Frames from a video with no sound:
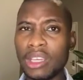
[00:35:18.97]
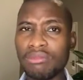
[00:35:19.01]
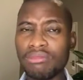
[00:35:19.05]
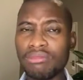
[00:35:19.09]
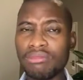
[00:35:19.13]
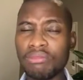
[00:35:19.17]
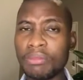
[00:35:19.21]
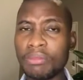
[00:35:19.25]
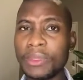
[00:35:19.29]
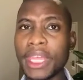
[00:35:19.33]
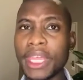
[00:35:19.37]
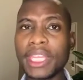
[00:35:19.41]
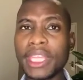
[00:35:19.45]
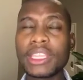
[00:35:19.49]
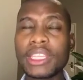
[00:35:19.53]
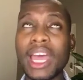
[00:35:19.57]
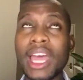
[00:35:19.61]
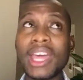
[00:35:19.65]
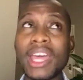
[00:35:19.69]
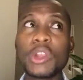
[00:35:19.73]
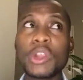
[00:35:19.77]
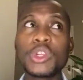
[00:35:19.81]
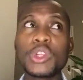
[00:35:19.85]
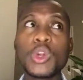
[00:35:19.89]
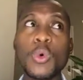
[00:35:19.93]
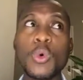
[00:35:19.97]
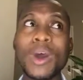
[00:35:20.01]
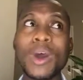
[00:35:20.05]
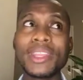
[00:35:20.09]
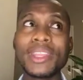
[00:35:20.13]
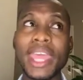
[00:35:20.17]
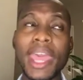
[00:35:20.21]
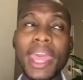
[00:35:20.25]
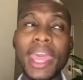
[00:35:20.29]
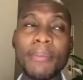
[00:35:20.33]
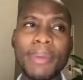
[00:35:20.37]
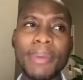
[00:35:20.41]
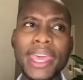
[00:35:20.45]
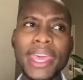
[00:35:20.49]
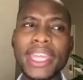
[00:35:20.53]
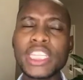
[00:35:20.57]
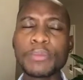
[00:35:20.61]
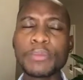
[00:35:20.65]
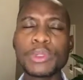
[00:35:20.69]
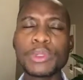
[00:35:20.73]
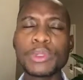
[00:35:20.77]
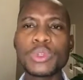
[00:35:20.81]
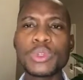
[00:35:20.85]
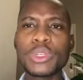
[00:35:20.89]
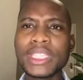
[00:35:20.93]
that I don't know what
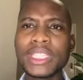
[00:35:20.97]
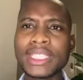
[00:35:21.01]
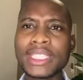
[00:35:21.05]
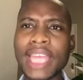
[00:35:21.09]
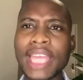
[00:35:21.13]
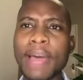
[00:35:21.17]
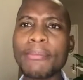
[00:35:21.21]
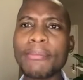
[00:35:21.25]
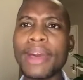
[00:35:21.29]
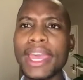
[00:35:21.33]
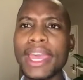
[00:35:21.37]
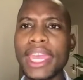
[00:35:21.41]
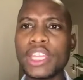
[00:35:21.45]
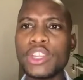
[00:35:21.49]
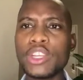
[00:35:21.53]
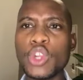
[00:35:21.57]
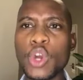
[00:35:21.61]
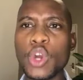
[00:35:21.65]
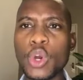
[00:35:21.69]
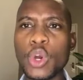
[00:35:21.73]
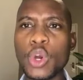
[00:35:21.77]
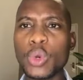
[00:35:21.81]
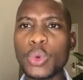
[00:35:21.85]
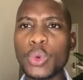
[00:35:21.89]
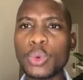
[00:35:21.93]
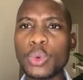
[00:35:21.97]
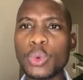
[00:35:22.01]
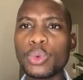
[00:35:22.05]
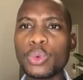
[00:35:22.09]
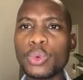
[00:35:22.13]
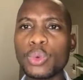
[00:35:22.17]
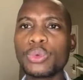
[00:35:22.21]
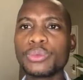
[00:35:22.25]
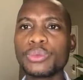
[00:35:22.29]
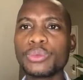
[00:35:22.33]
happened between Zama and Nonku?